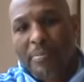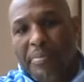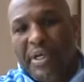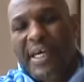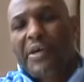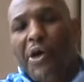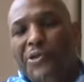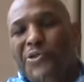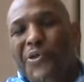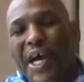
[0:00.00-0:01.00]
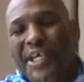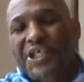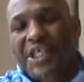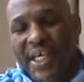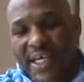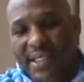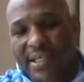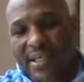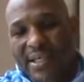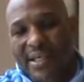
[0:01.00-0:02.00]
but then also educate
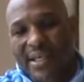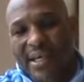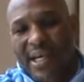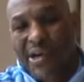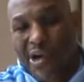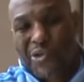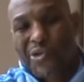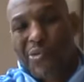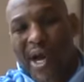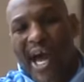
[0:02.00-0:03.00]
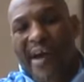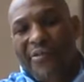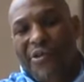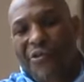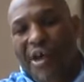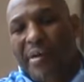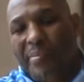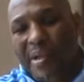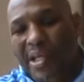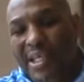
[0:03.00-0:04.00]
and also have the
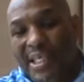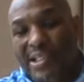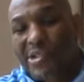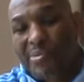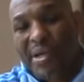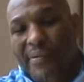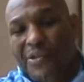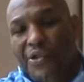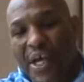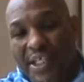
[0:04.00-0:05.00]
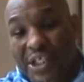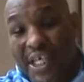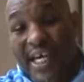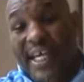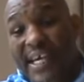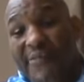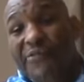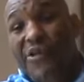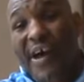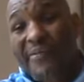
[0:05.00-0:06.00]
credibility to be able to educate. And
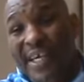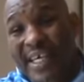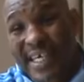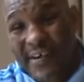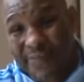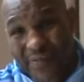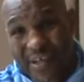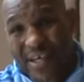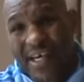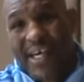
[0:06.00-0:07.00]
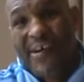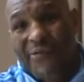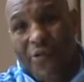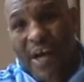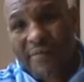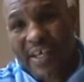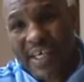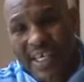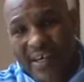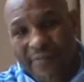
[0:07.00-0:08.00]
if you have the gift, if you have the
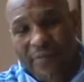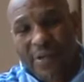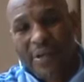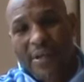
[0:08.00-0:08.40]
gift